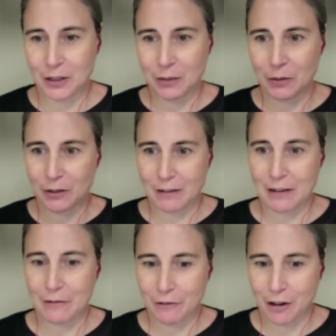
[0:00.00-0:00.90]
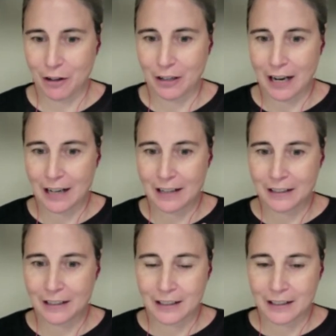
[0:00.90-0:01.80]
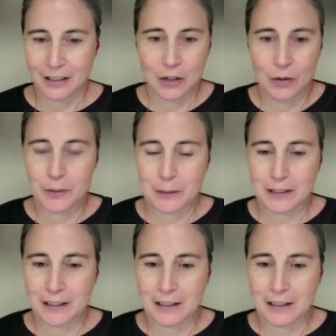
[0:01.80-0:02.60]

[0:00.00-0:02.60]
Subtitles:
It was great fun. And, you know, it's been